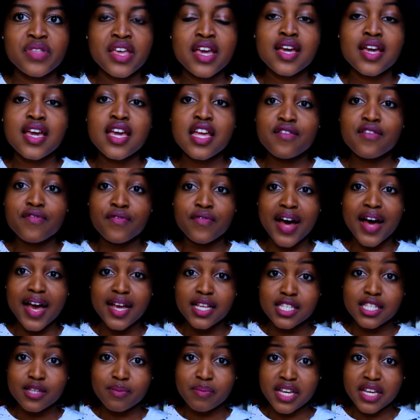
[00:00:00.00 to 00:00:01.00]
He
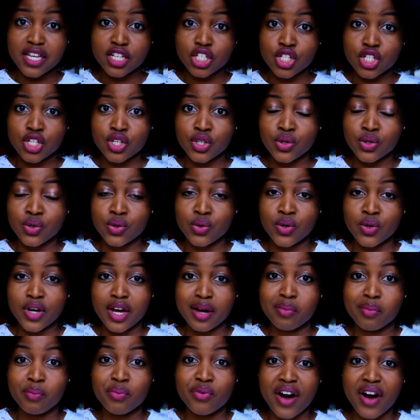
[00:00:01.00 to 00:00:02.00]
invites me to
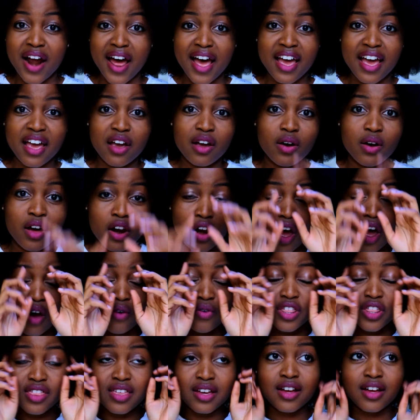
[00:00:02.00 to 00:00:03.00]
a braai along
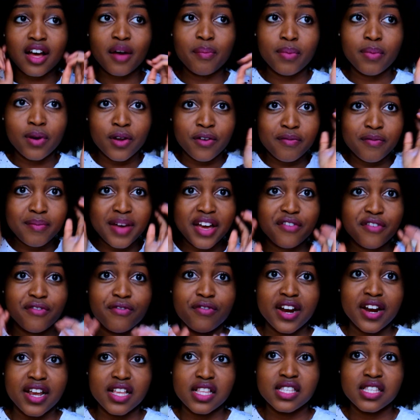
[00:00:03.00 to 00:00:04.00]
with a couple of my
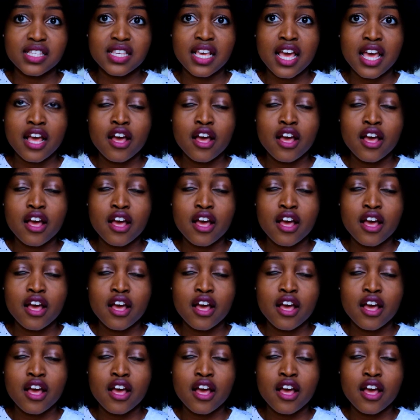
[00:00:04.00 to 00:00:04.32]
friends,